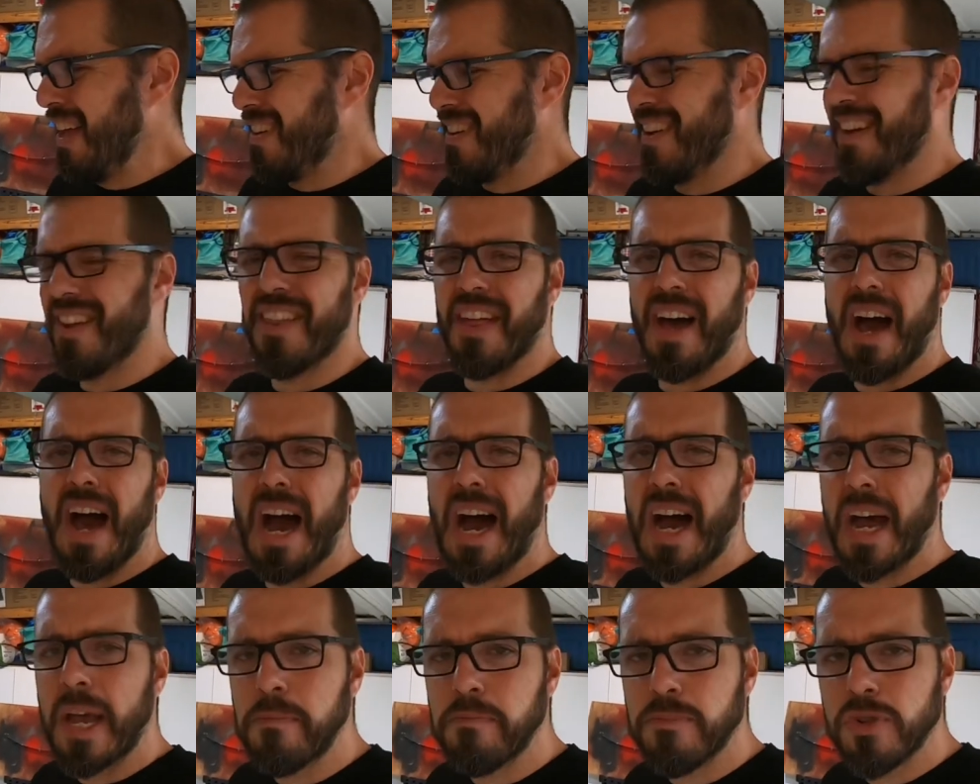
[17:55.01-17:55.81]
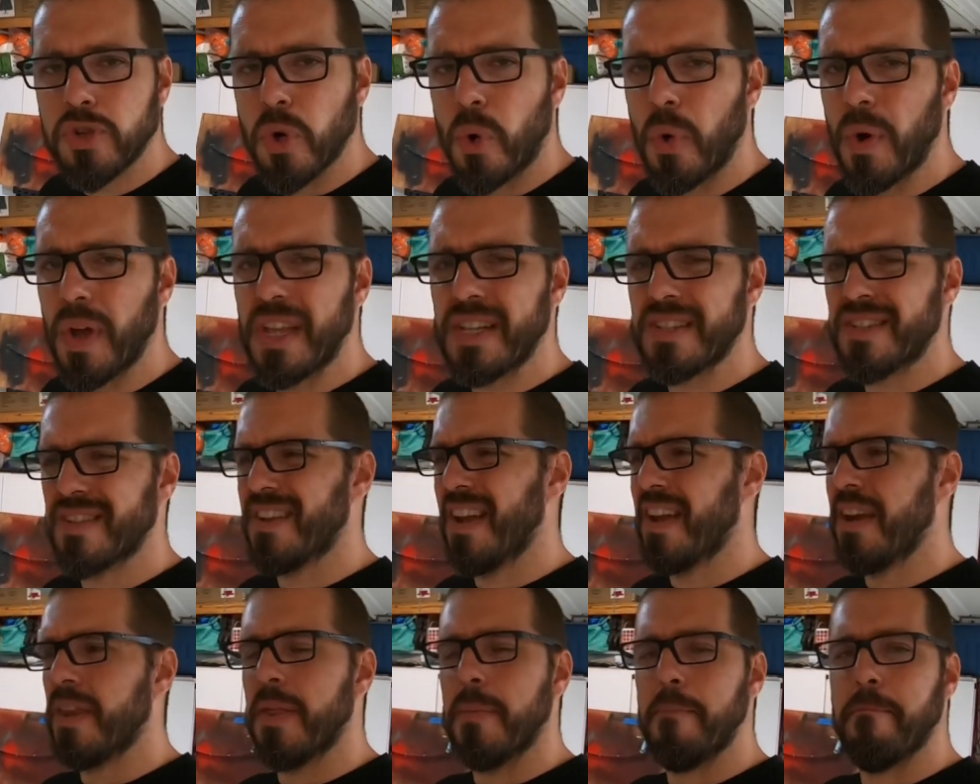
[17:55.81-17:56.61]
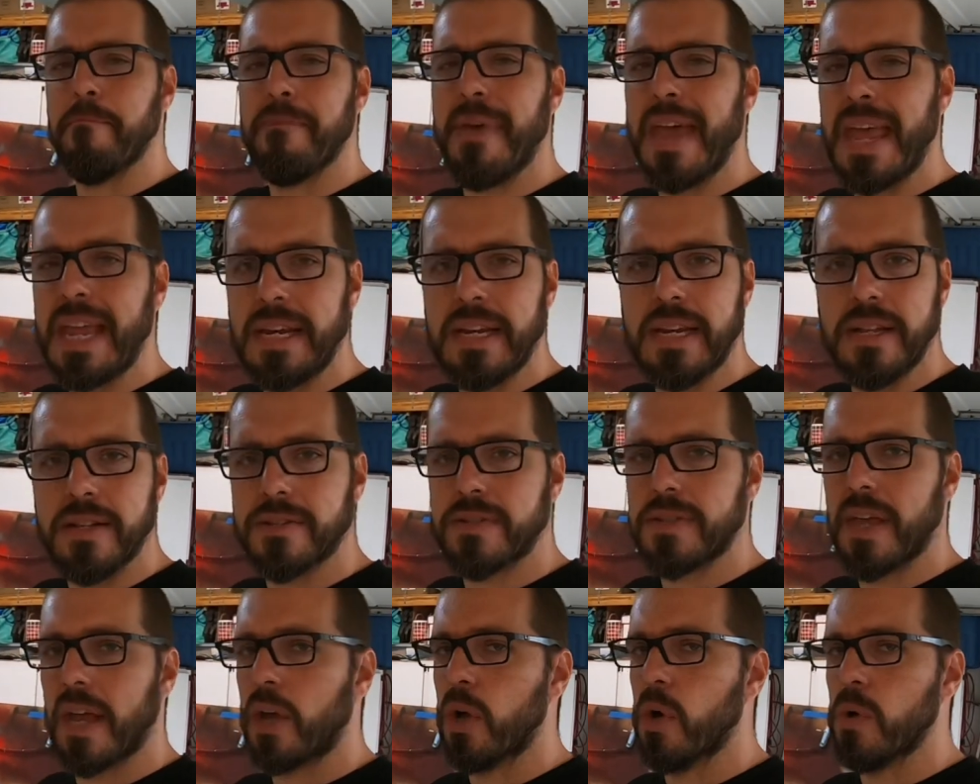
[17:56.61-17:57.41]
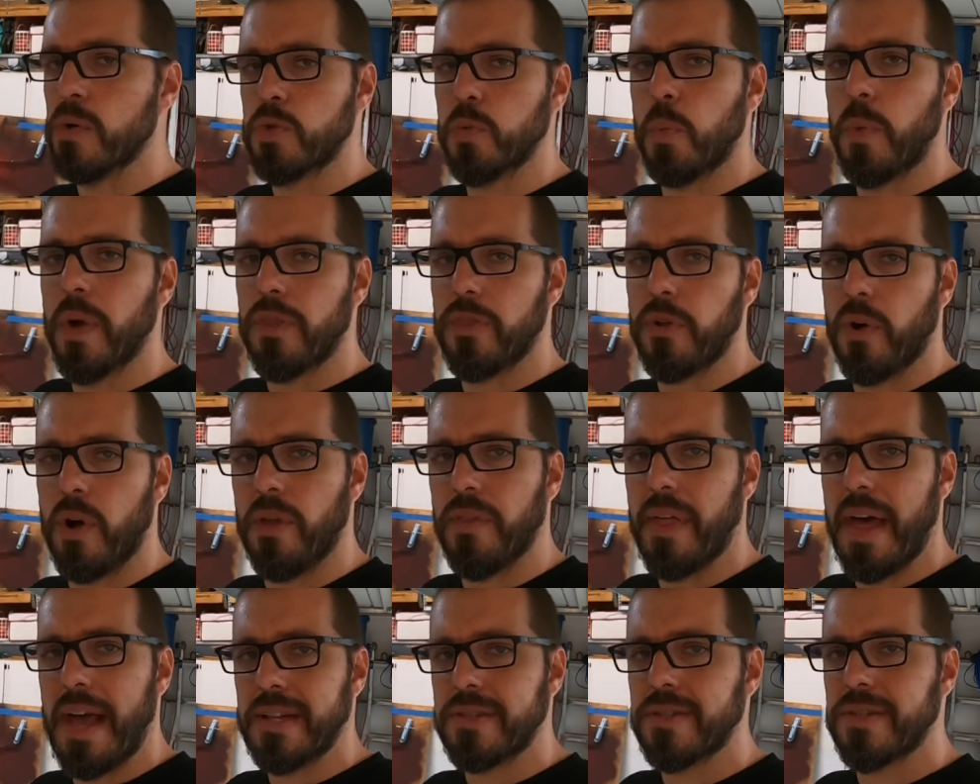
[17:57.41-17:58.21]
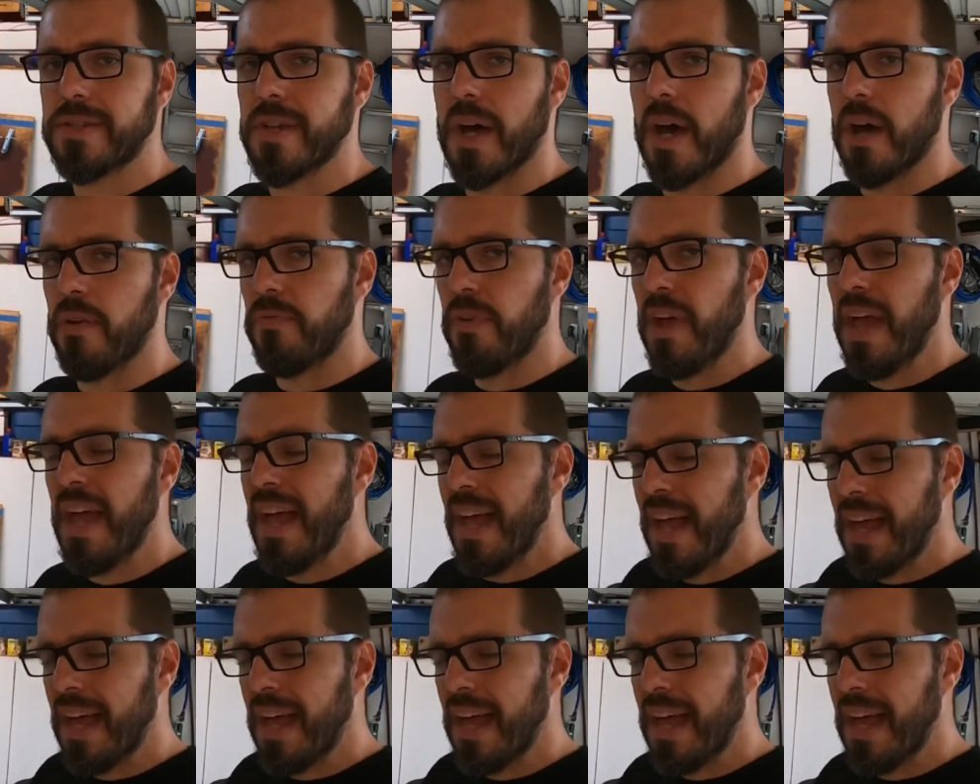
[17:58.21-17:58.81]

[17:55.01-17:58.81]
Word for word: none of the heim joints, none of the maintenance that goes with all that stuff.